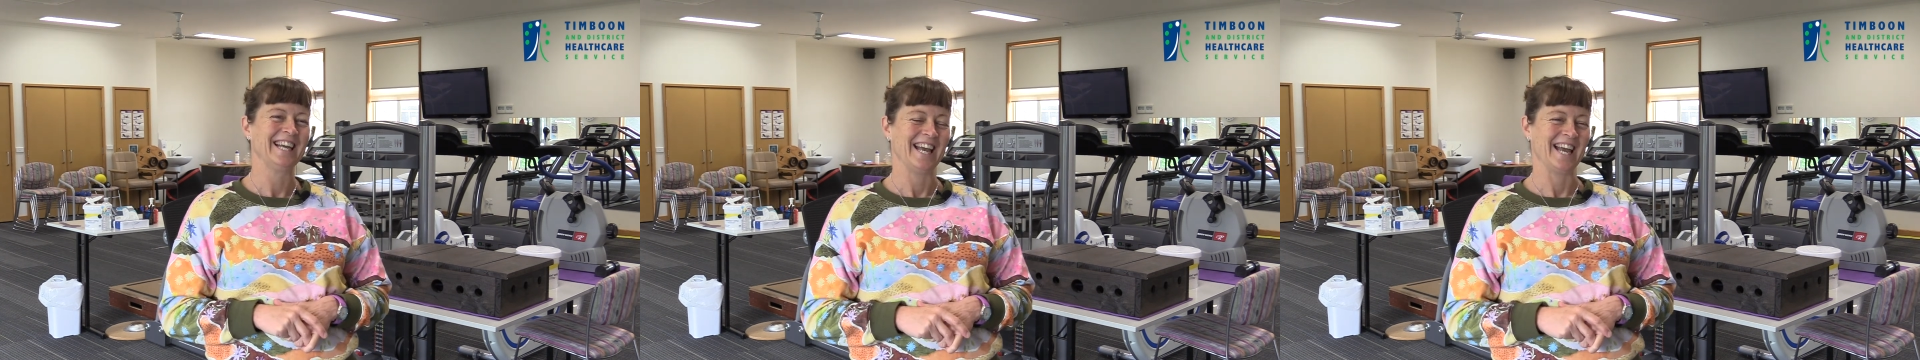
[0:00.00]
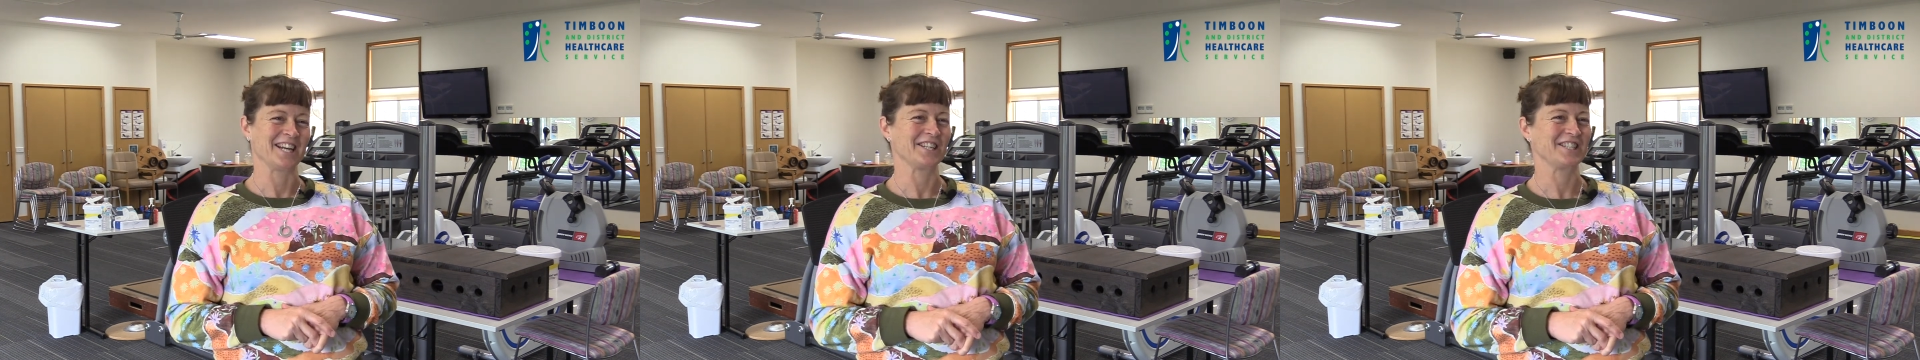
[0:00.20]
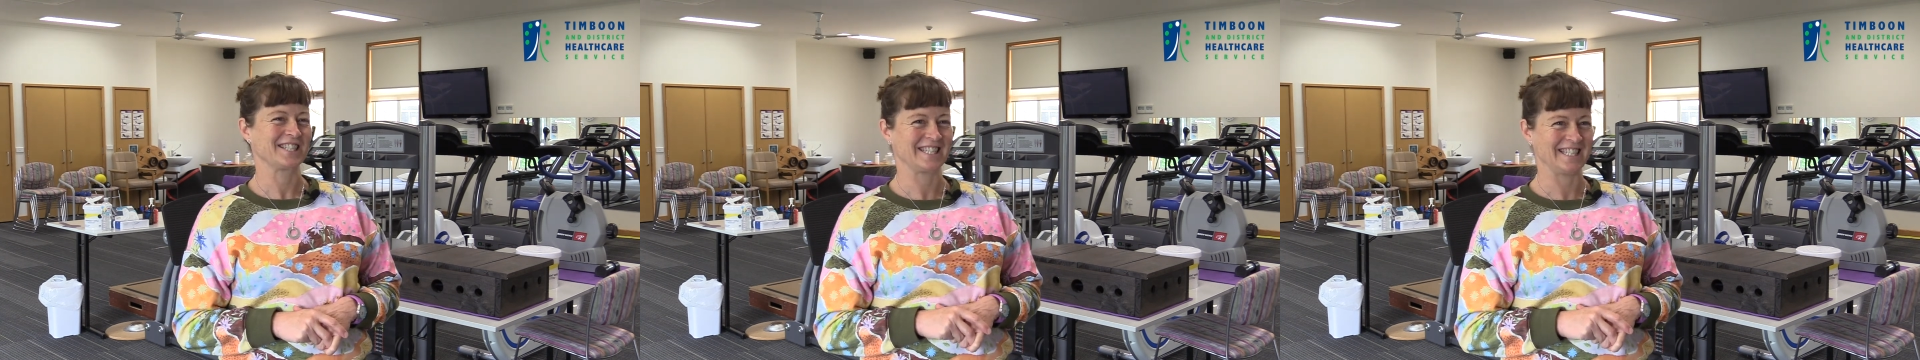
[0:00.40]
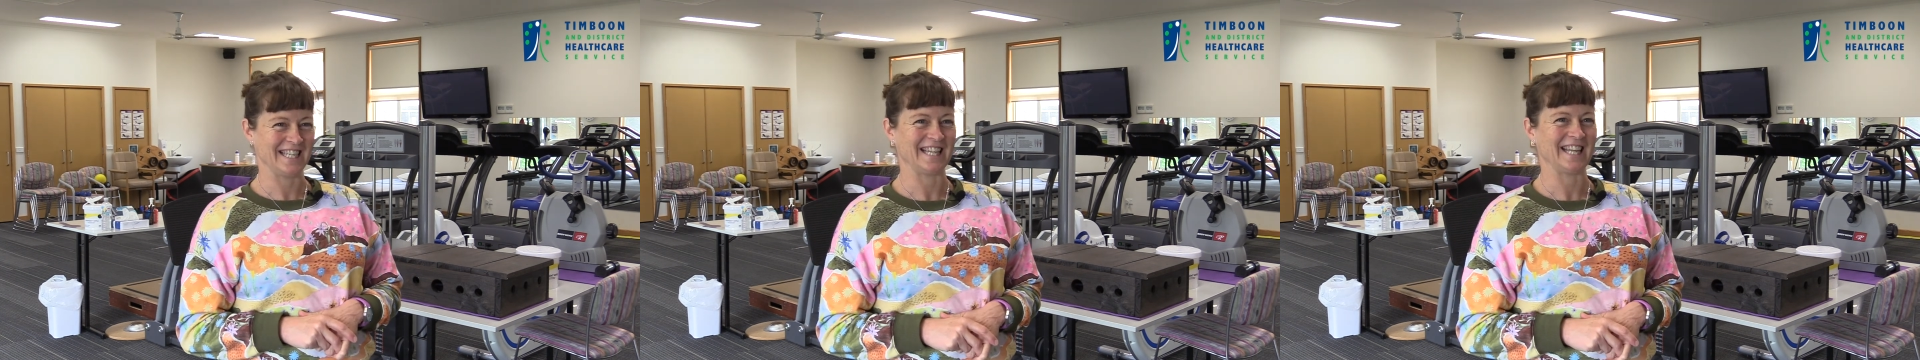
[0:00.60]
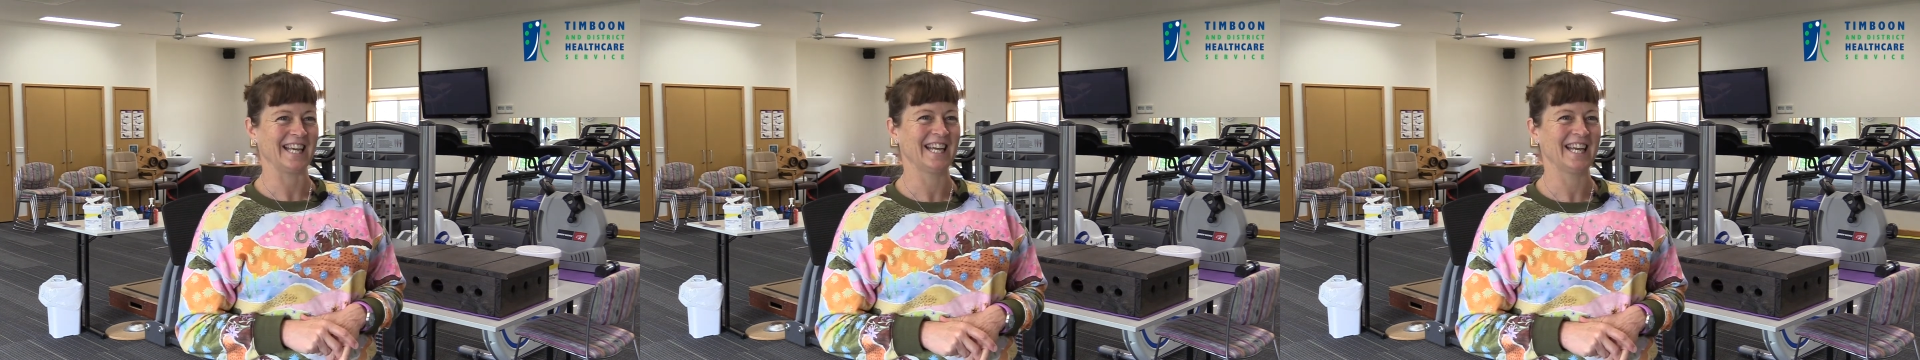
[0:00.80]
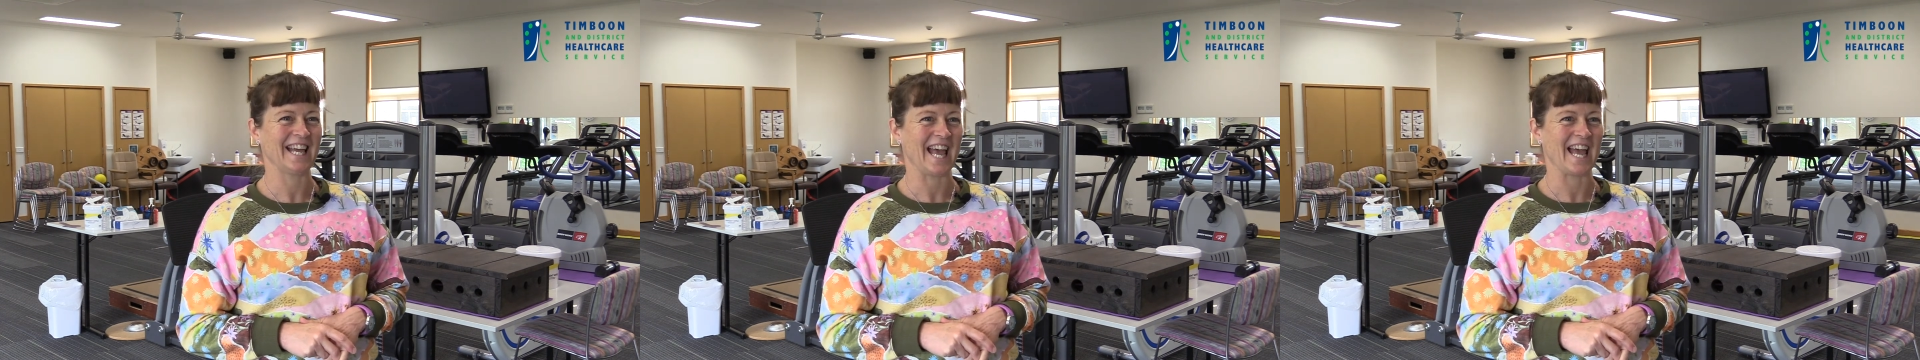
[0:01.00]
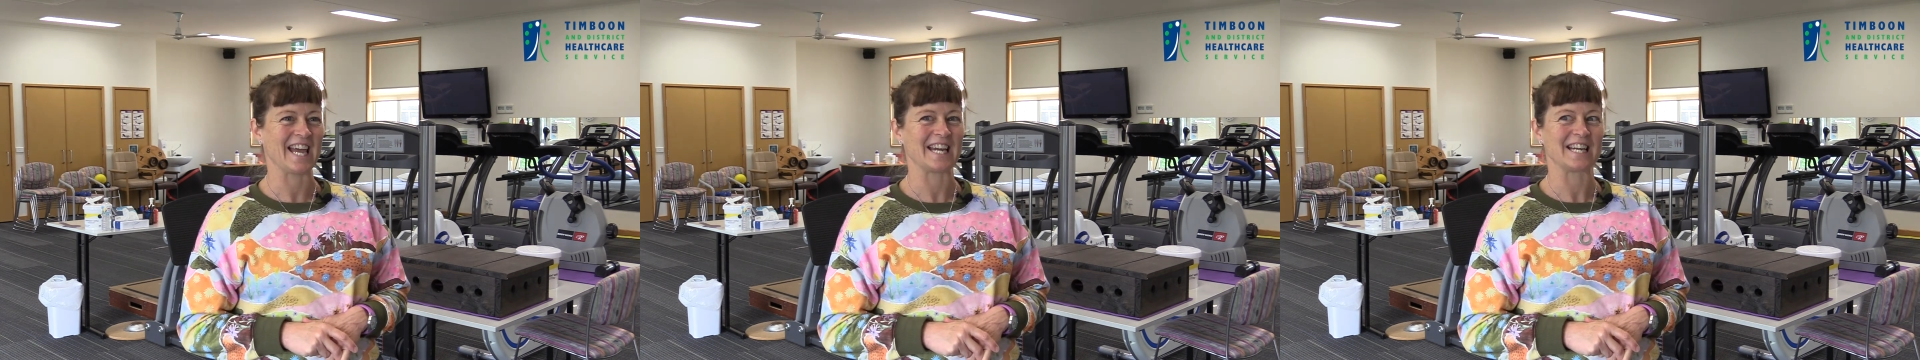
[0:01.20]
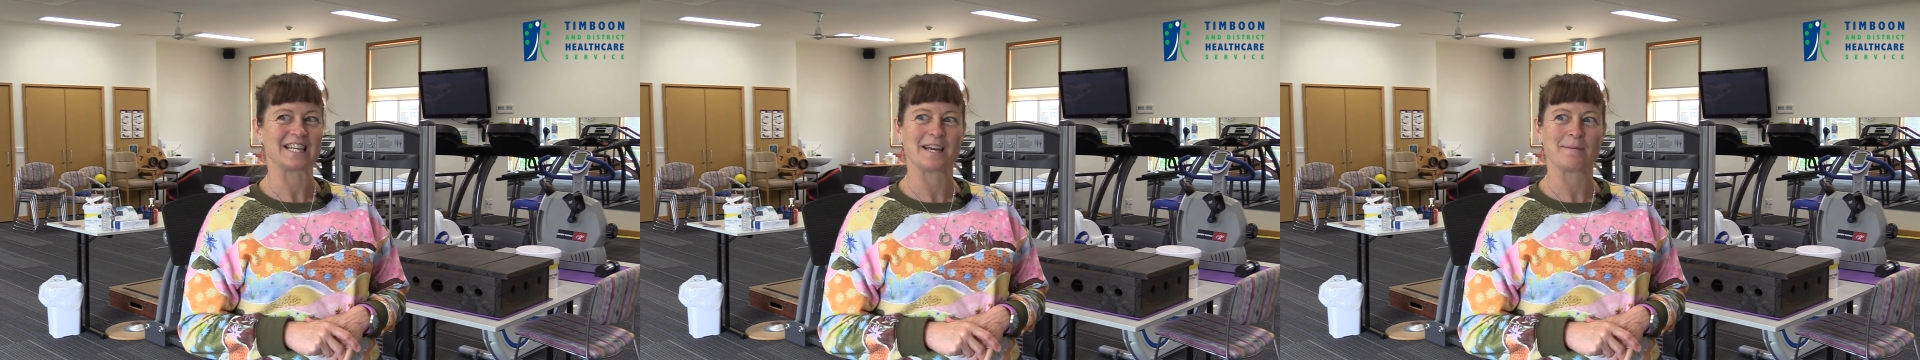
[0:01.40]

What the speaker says: and I just sit there, and